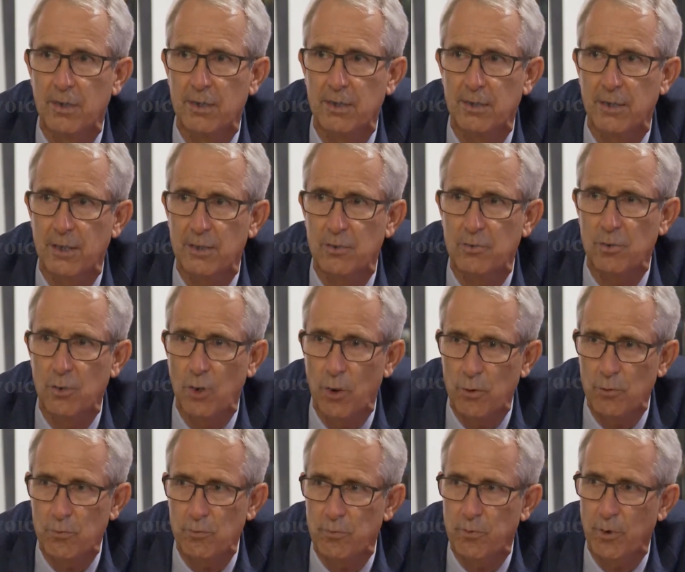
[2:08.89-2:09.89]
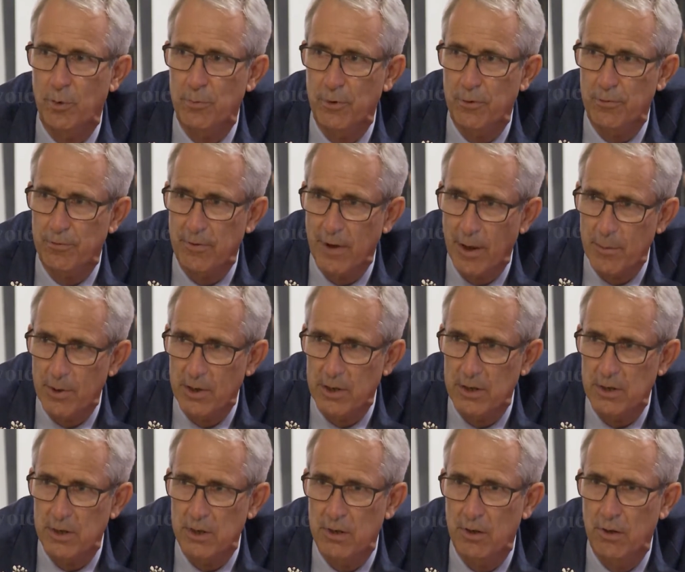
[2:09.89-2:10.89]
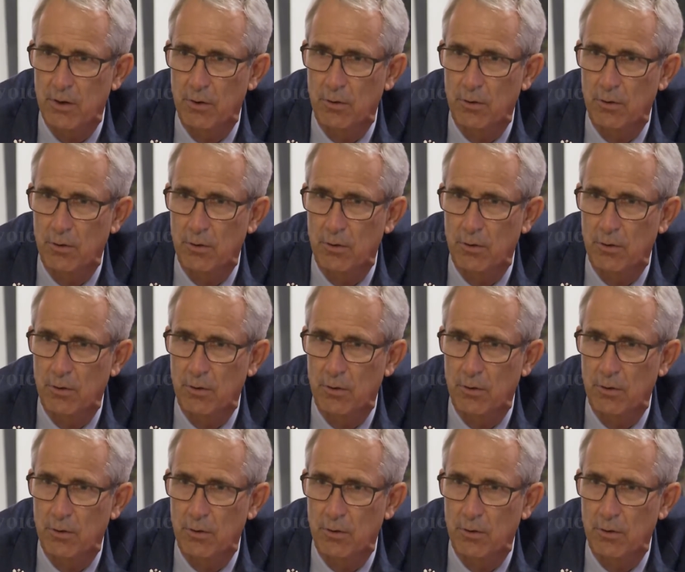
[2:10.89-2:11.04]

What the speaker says: that is known from the family,